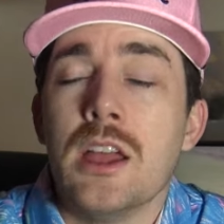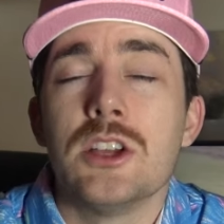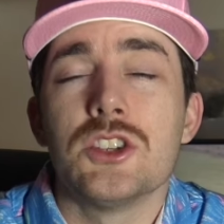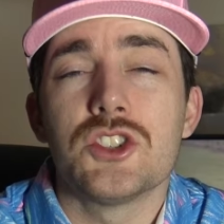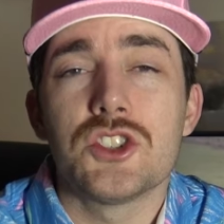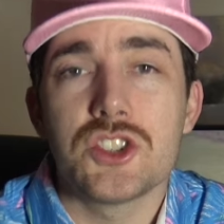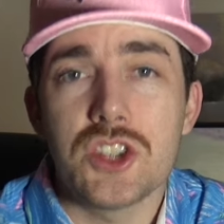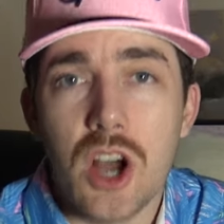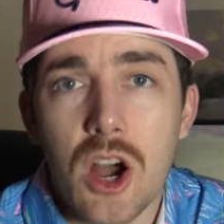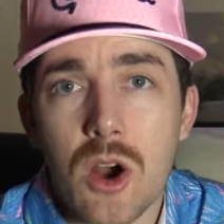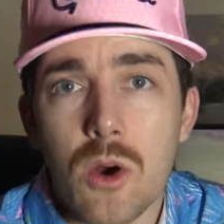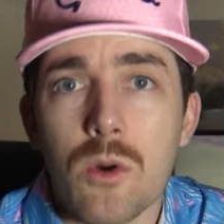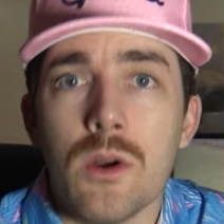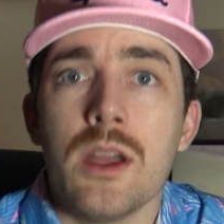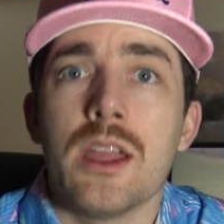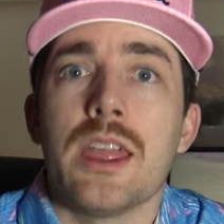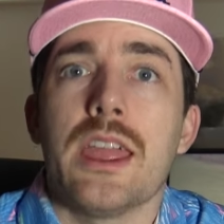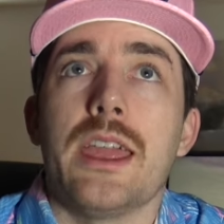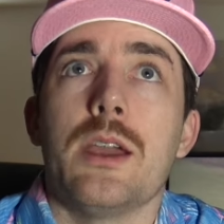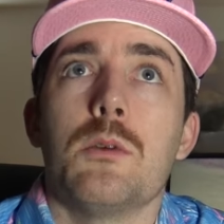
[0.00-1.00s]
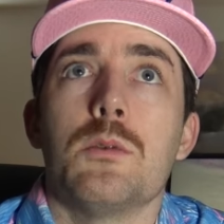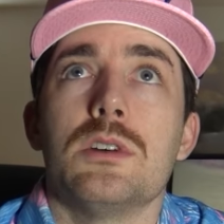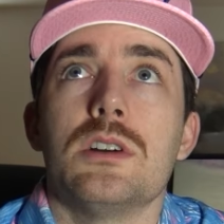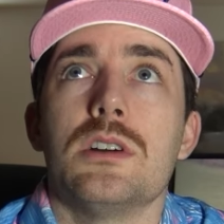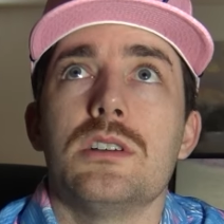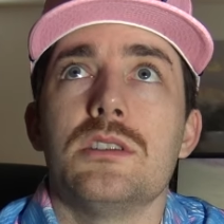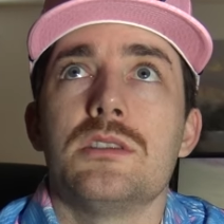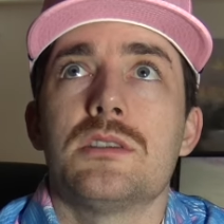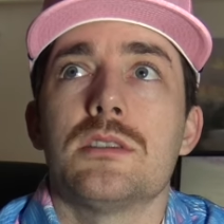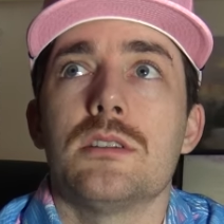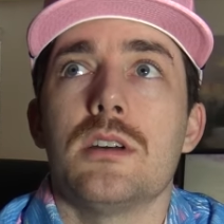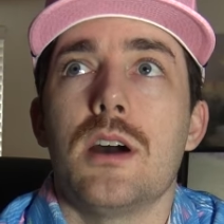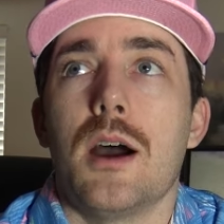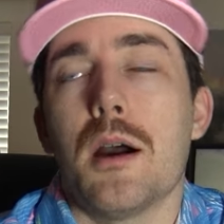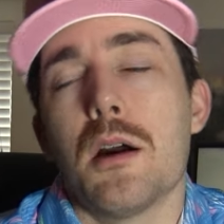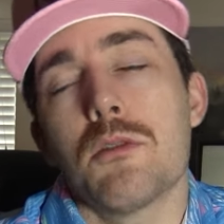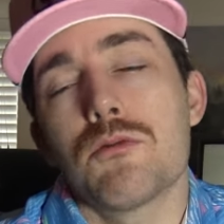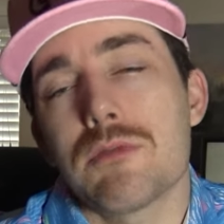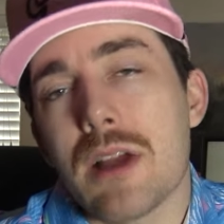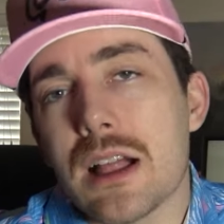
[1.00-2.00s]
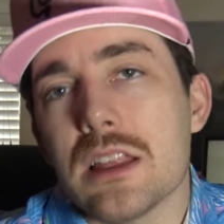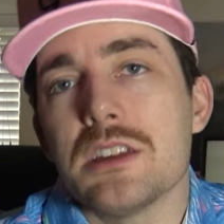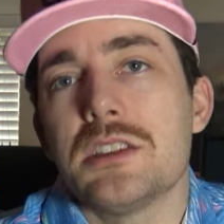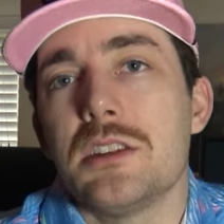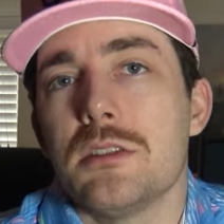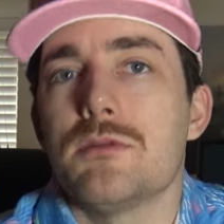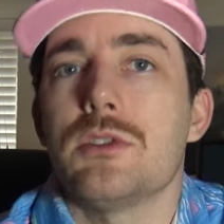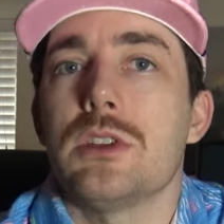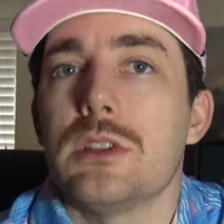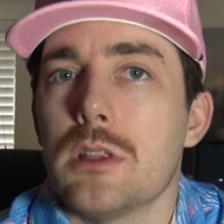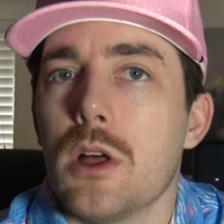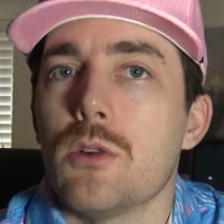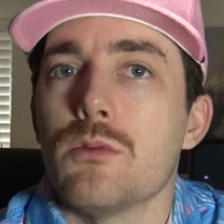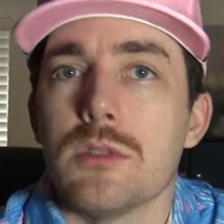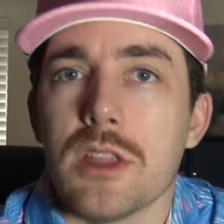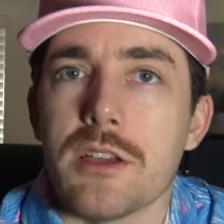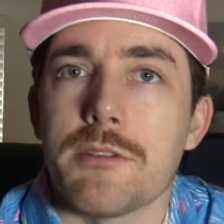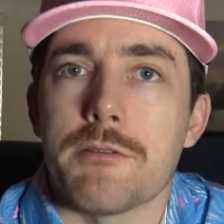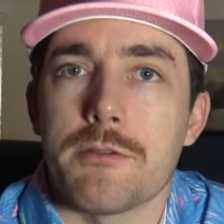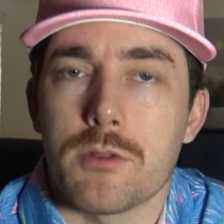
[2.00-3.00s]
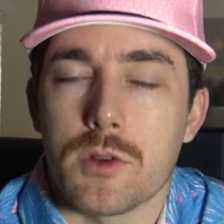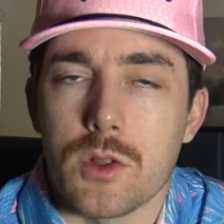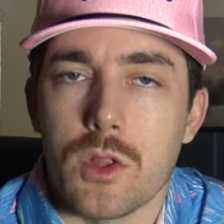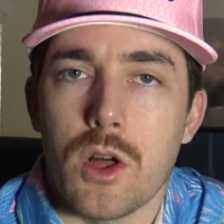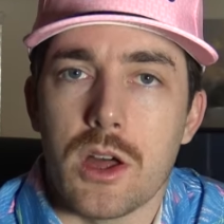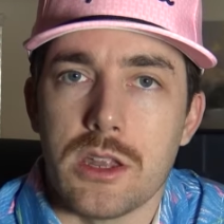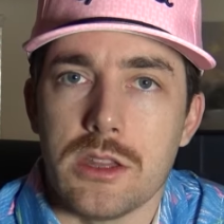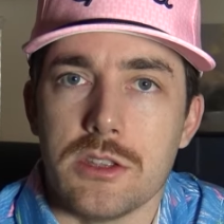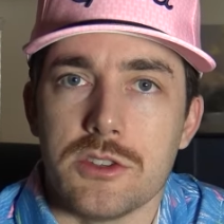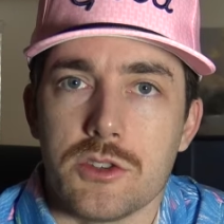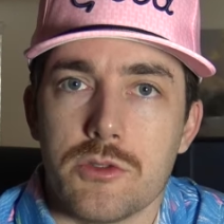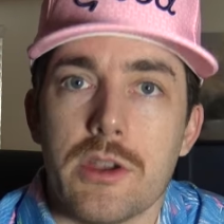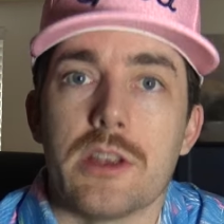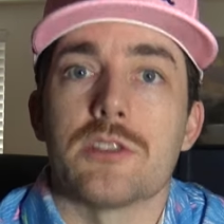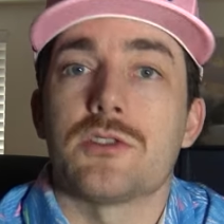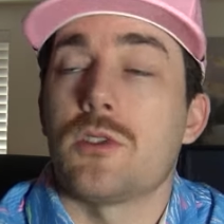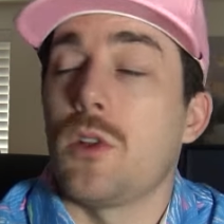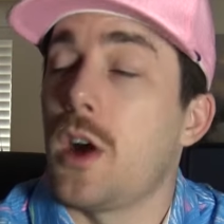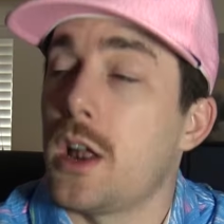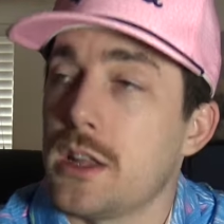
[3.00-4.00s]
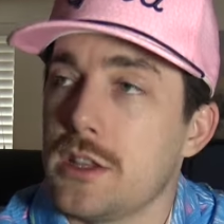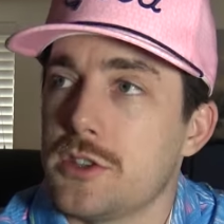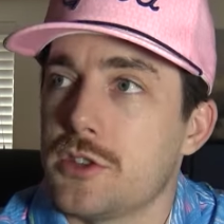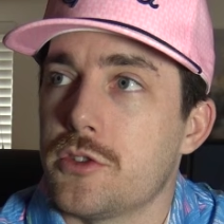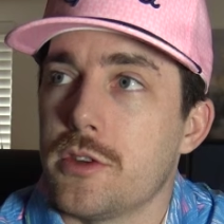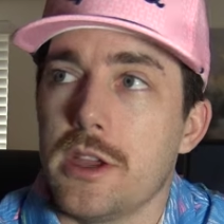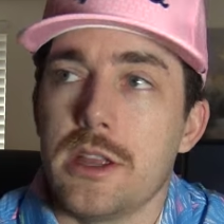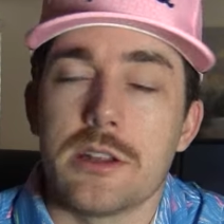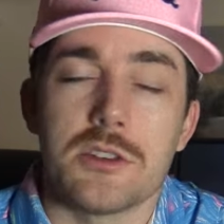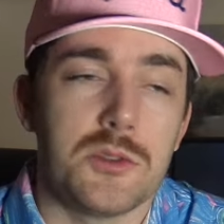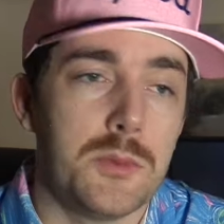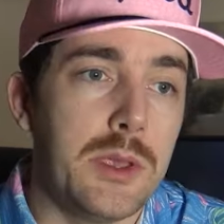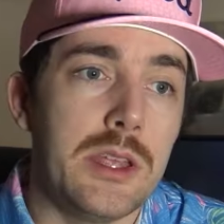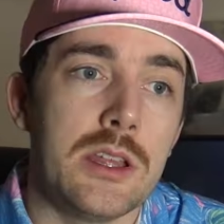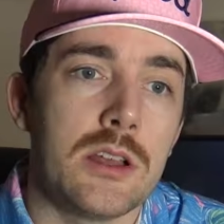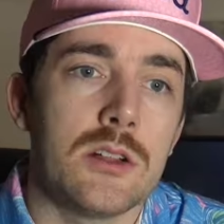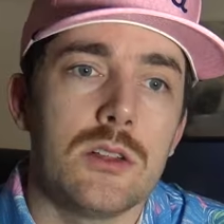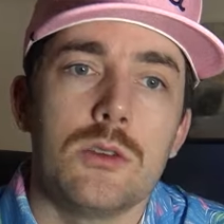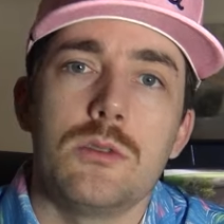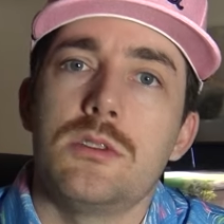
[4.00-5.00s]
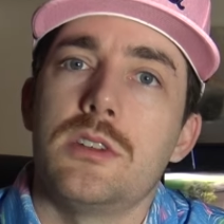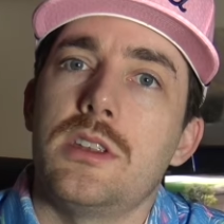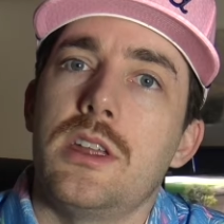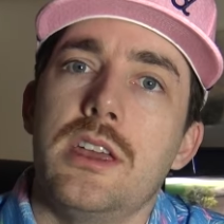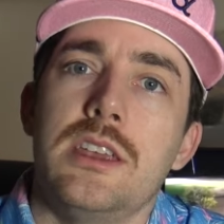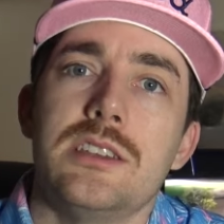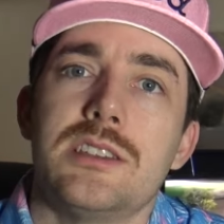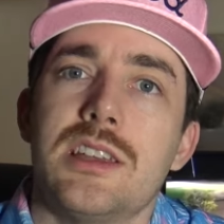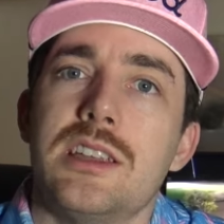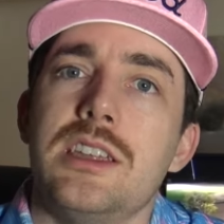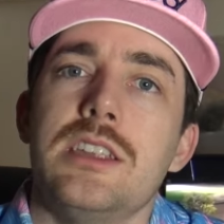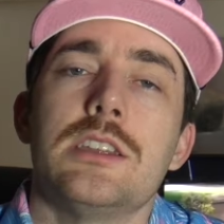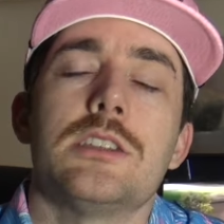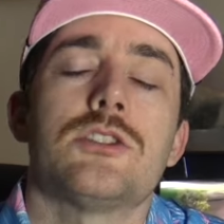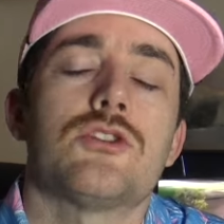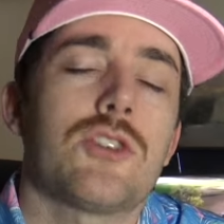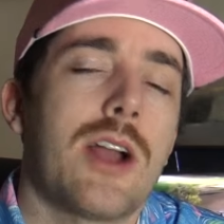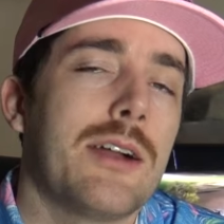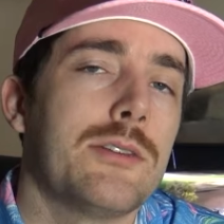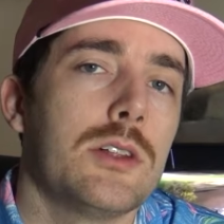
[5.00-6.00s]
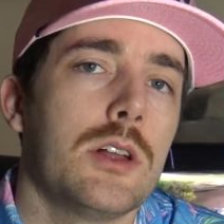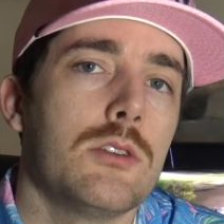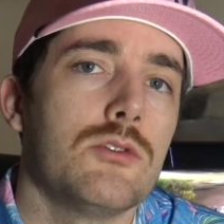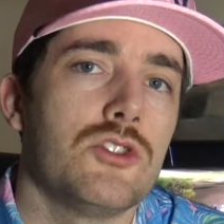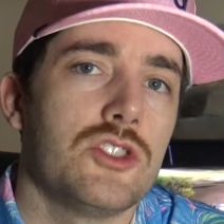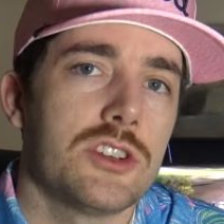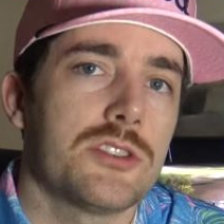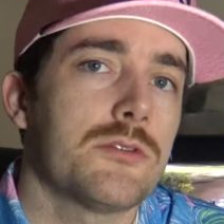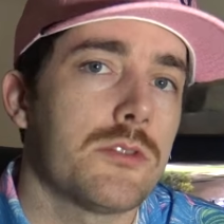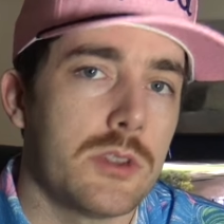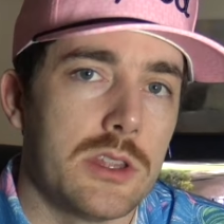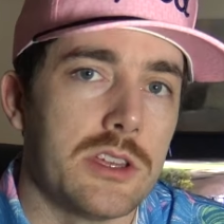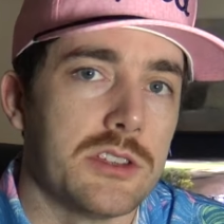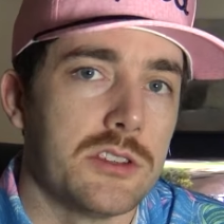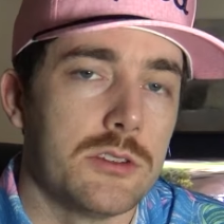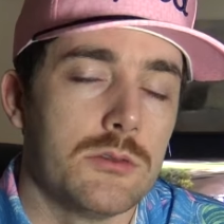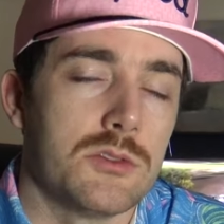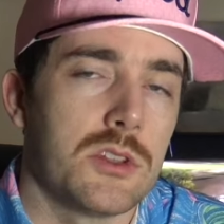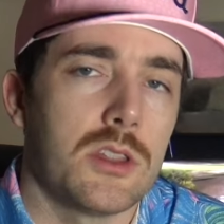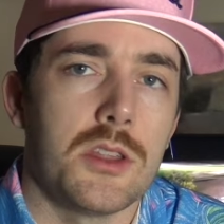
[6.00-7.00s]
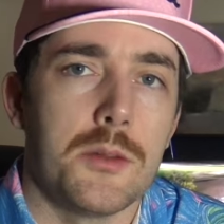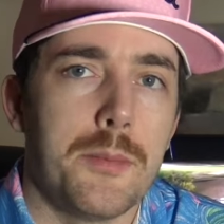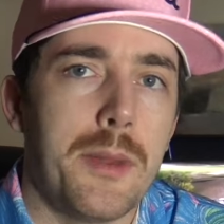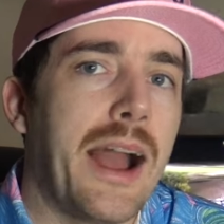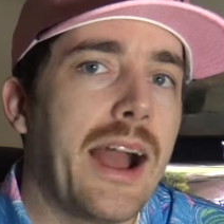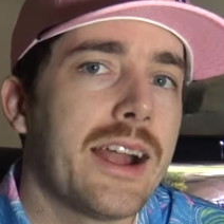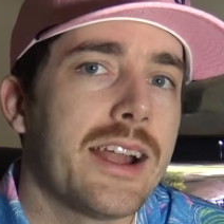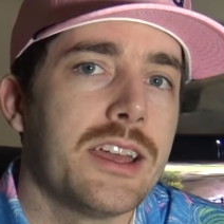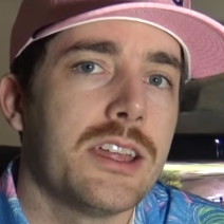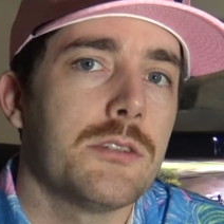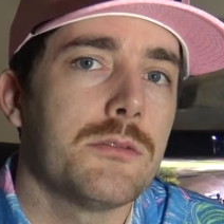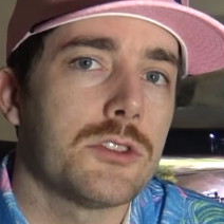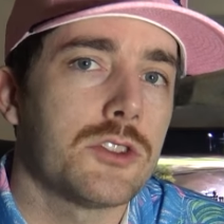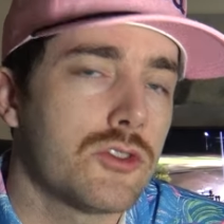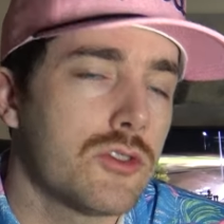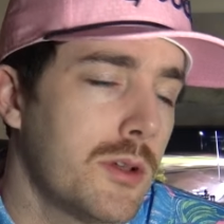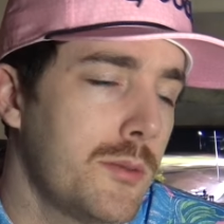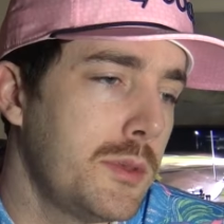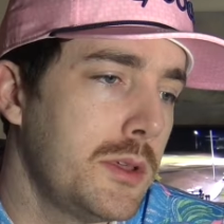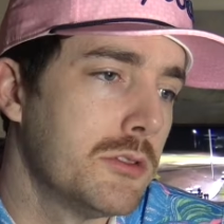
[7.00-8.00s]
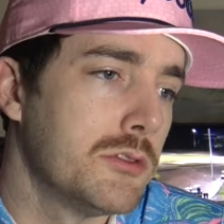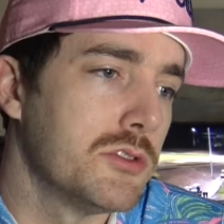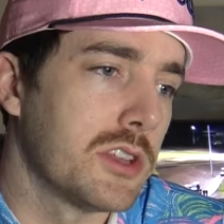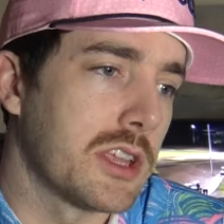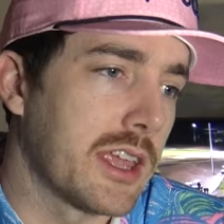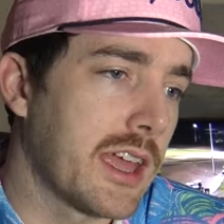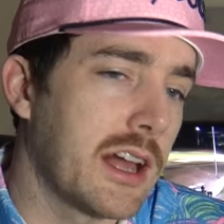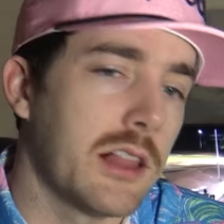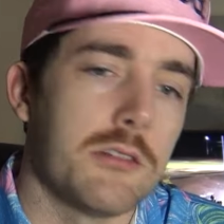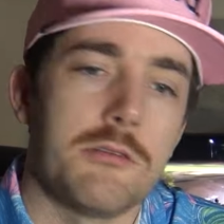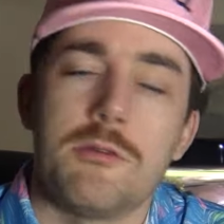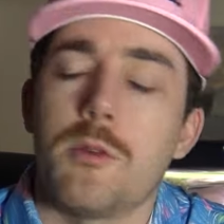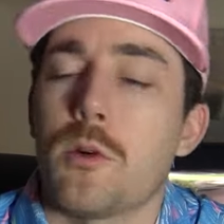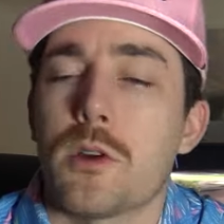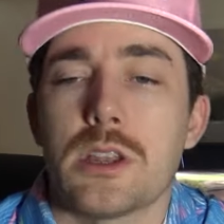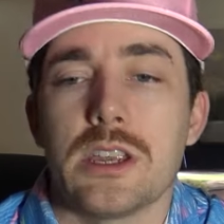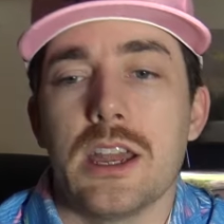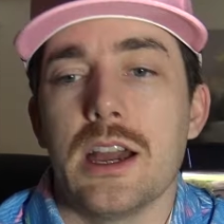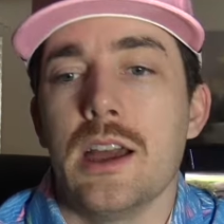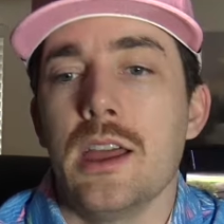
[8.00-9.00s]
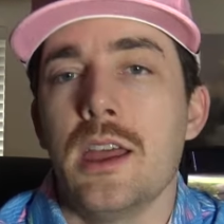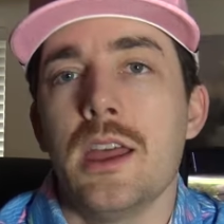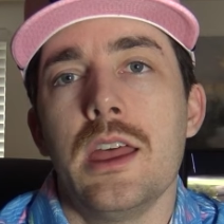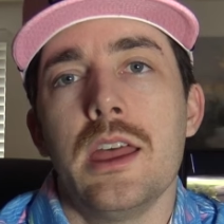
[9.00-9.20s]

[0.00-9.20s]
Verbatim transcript: So it was a relatively low lift for a lot of these creators. A lot of these creators, Pete included, he said he didn't travel out just for this. It was on the back end of a trip. He was in California.